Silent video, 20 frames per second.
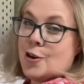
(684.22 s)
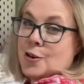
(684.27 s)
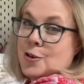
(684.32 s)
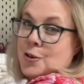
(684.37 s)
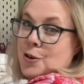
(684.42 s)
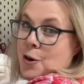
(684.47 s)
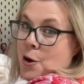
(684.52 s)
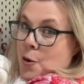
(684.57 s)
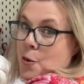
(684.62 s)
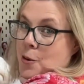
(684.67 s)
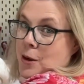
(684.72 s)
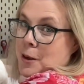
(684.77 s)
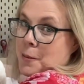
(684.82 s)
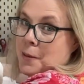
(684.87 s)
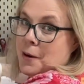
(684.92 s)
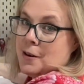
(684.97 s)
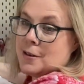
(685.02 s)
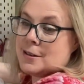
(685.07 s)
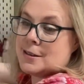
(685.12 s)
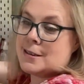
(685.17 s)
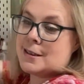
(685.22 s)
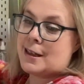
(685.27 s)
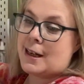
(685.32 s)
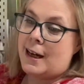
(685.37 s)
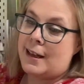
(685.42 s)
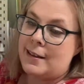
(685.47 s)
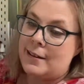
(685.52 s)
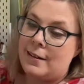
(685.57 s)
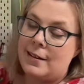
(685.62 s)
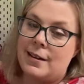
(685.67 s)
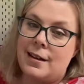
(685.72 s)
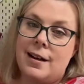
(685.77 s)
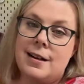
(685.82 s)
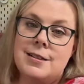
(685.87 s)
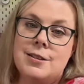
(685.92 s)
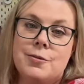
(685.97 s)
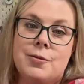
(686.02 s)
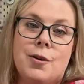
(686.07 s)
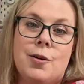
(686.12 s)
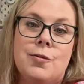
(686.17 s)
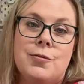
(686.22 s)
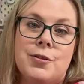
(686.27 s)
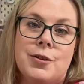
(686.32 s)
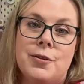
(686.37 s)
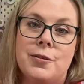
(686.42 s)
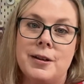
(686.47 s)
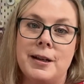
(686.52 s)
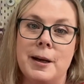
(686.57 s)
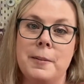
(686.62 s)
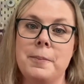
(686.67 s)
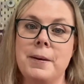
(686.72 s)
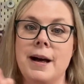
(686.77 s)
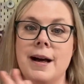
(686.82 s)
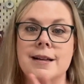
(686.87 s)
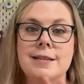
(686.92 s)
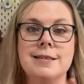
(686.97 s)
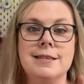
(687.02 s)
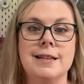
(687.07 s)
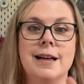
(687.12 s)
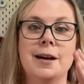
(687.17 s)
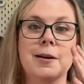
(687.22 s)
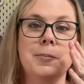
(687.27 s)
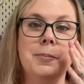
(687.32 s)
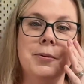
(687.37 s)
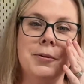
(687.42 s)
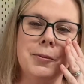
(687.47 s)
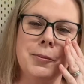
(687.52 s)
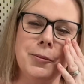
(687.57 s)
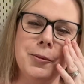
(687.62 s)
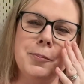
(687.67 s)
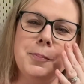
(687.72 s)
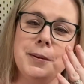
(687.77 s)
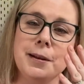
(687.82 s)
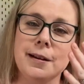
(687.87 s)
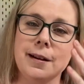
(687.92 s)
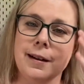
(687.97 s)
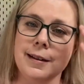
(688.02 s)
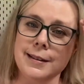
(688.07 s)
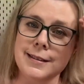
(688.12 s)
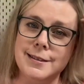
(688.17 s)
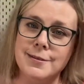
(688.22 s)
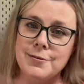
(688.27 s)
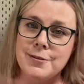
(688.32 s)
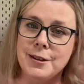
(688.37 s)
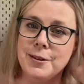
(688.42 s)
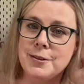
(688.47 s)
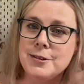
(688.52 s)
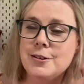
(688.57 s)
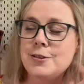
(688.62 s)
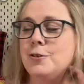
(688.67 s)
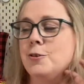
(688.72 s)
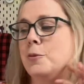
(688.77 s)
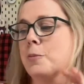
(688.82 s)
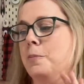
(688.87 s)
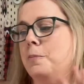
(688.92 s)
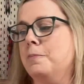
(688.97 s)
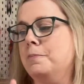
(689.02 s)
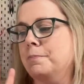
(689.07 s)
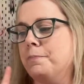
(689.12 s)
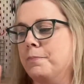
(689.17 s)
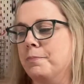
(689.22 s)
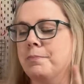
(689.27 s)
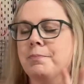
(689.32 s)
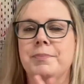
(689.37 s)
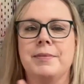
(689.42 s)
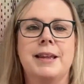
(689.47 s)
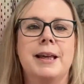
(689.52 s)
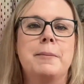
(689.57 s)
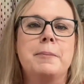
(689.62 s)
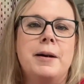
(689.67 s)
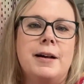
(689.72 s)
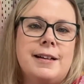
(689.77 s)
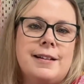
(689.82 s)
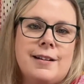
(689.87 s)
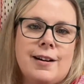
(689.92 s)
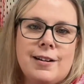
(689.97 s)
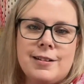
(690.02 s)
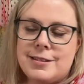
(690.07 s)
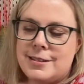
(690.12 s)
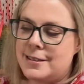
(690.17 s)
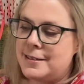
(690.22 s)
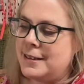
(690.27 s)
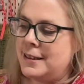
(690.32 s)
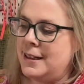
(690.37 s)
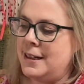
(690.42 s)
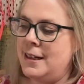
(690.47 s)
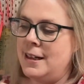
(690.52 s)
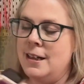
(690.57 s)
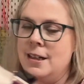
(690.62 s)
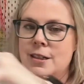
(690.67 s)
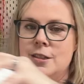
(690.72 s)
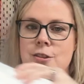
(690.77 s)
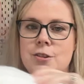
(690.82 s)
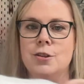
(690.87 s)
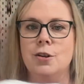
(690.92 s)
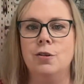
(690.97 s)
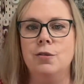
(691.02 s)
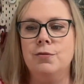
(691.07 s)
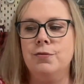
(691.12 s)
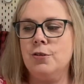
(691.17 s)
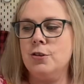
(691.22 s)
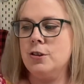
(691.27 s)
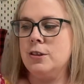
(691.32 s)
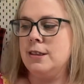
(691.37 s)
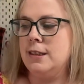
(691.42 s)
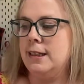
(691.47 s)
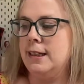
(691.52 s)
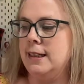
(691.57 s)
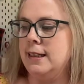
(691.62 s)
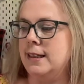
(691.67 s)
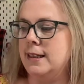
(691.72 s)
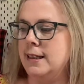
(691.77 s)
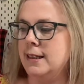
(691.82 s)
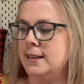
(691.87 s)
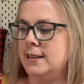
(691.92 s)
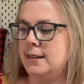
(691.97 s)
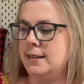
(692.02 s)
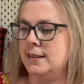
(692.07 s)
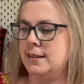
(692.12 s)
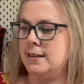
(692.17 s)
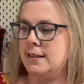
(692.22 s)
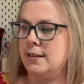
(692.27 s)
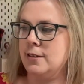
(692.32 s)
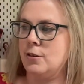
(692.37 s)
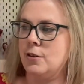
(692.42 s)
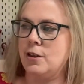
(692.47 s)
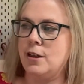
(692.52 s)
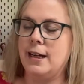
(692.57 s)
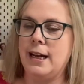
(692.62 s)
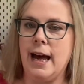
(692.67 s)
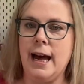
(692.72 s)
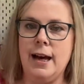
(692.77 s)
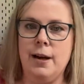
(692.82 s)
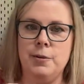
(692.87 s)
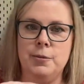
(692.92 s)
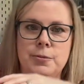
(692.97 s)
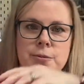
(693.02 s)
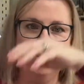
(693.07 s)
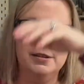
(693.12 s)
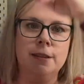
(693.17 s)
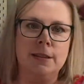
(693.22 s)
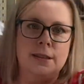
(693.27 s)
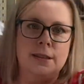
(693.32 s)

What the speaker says: going to go in a box together, and I don't know if they're going to get passed down, but it would be nice if they do. They might not. So firstly, this is the gown.